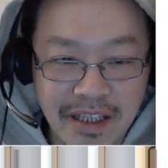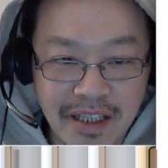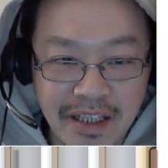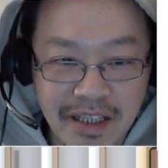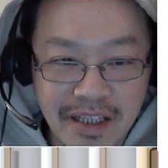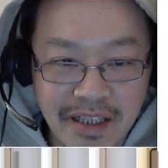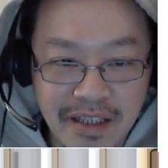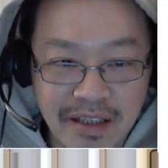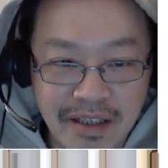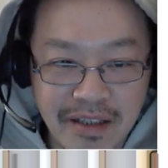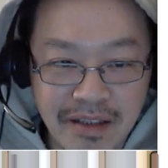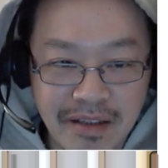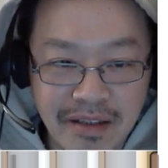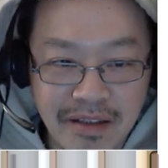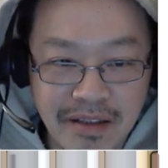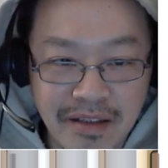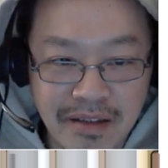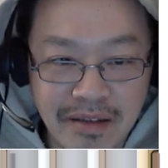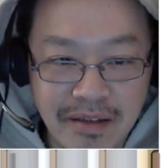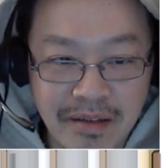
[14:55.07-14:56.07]

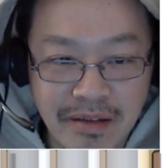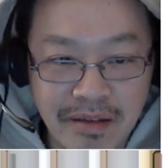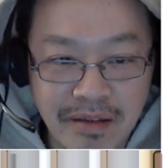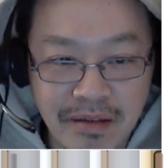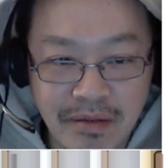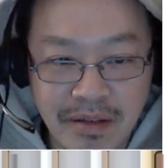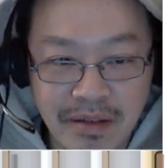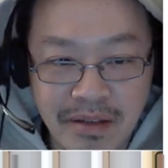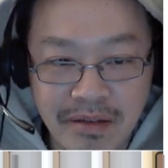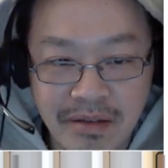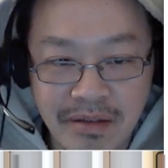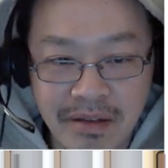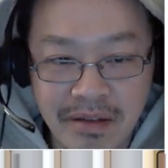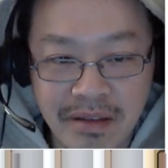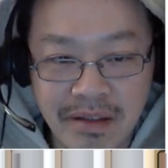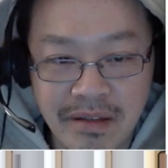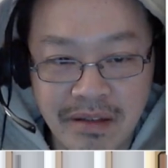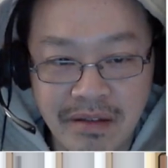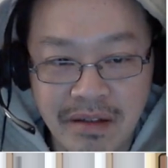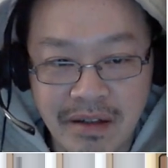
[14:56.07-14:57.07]
No,
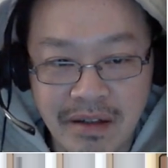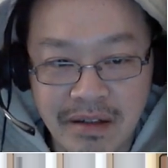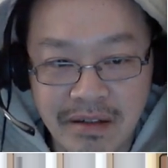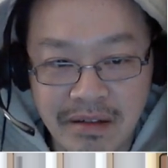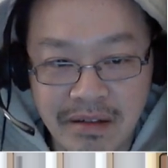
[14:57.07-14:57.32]
that's not.